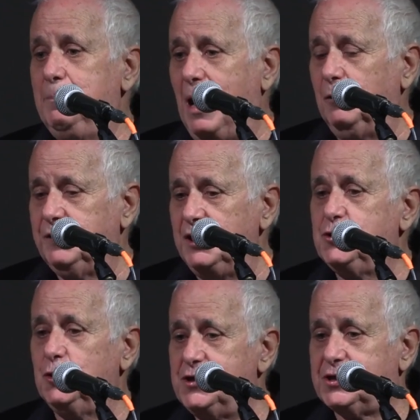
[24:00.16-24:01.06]
about a
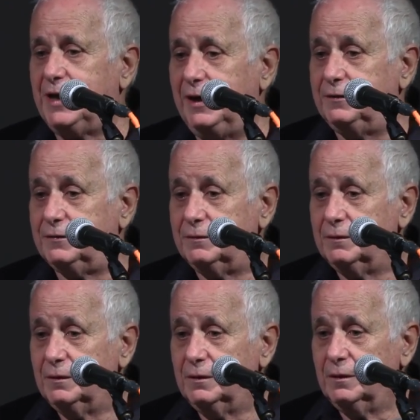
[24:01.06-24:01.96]
Jewish state
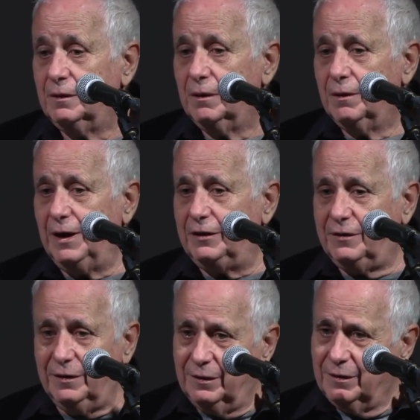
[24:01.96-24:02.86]
that